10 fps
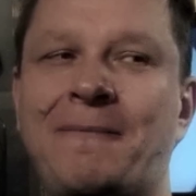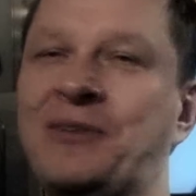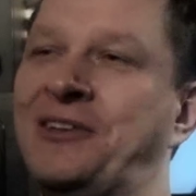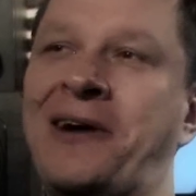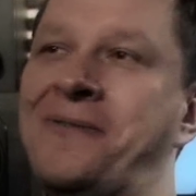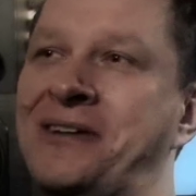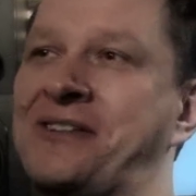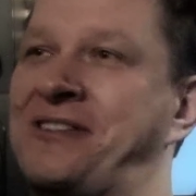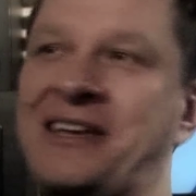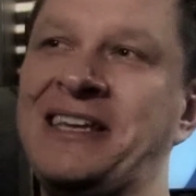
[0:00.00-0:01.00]
you don't
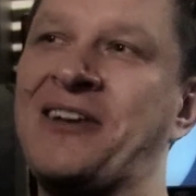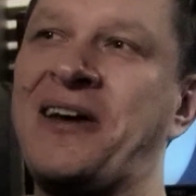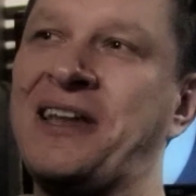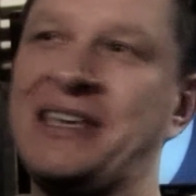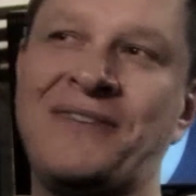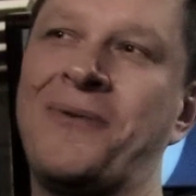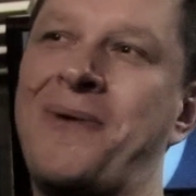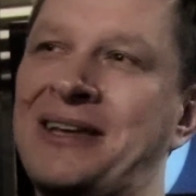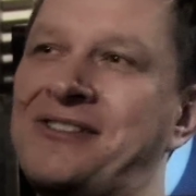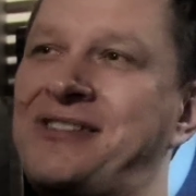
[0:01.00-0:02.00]
really see any kind of
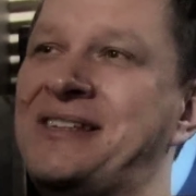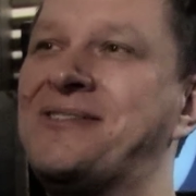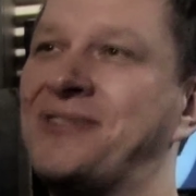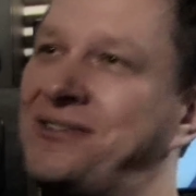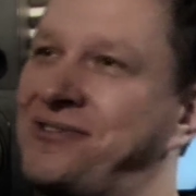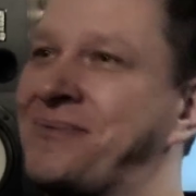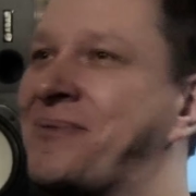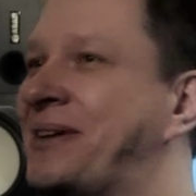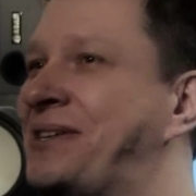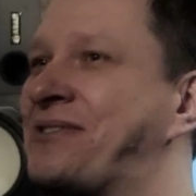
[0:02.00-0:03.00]
giveaway secrets on
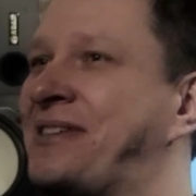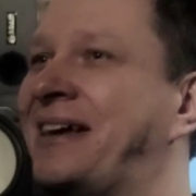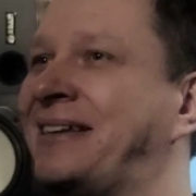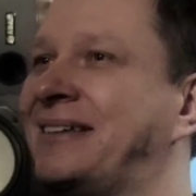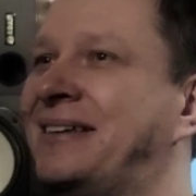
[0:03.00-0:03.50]
what he's done.